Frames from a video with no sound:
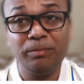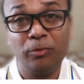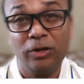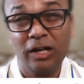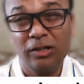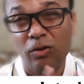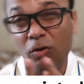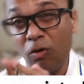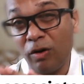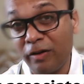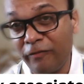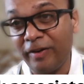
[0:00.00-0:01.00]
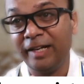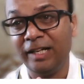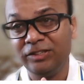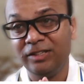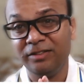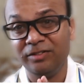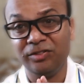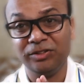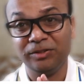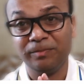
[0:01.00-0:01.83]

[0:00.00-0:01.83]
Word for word: product or a financial decision